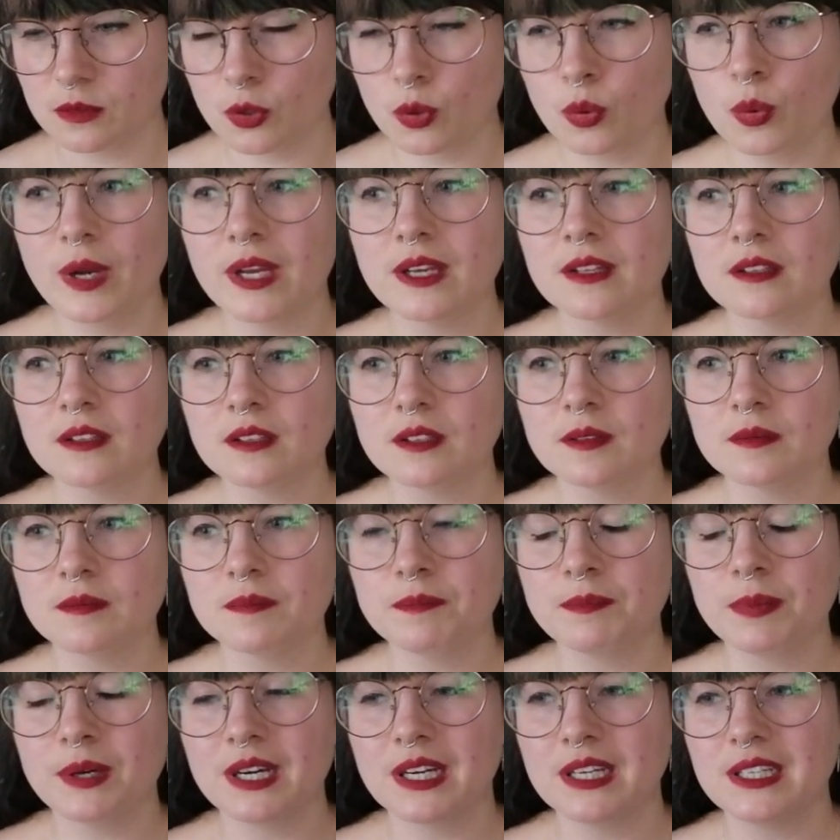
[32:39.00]
quilt,
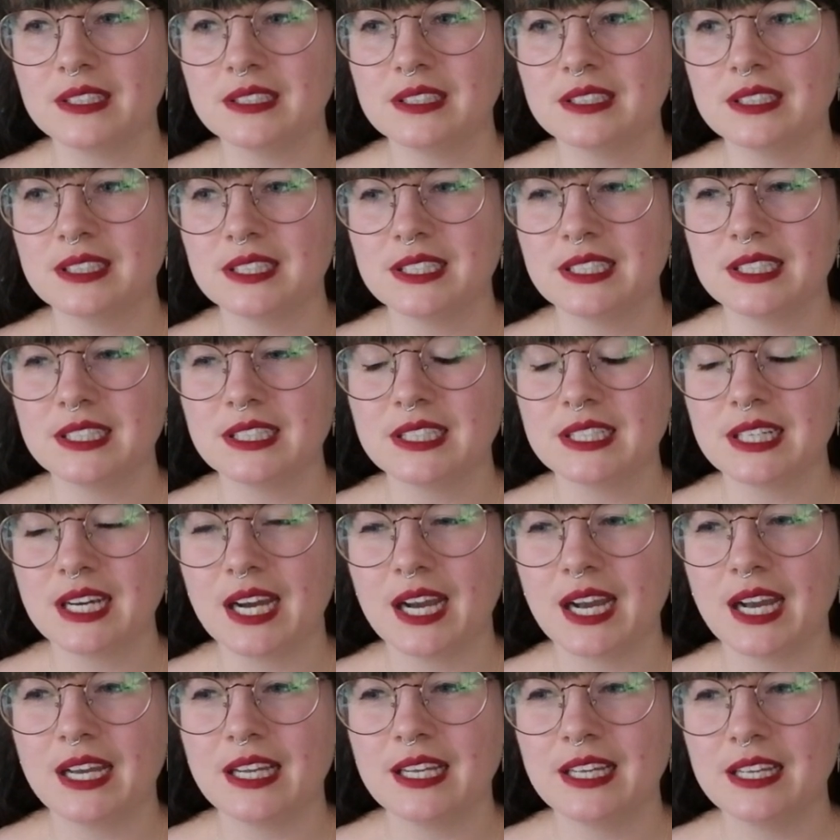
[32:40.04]
but
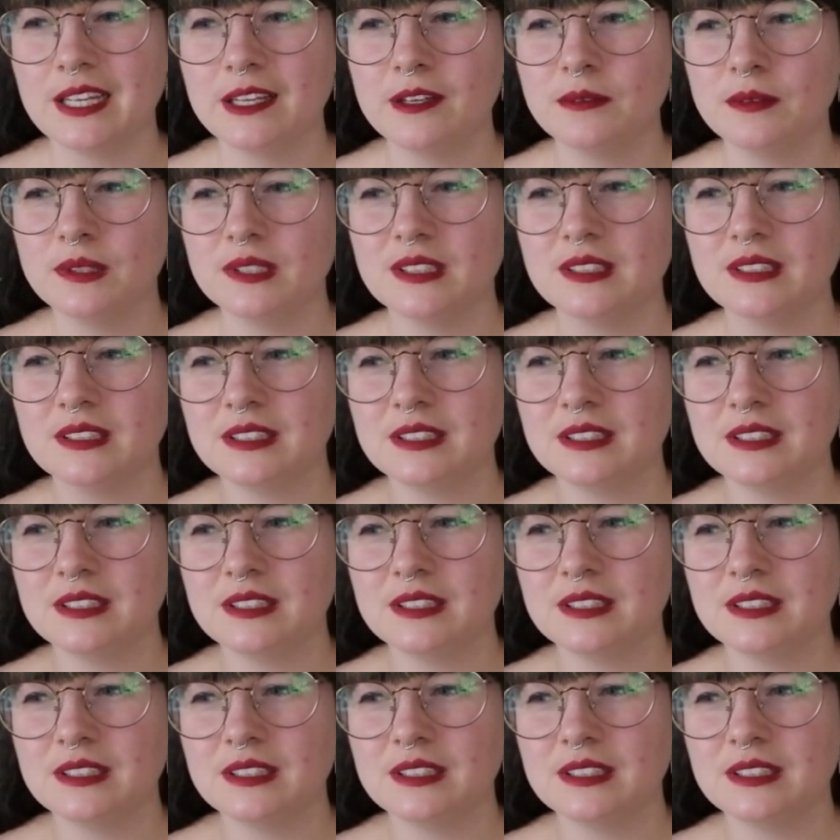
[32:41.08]
I it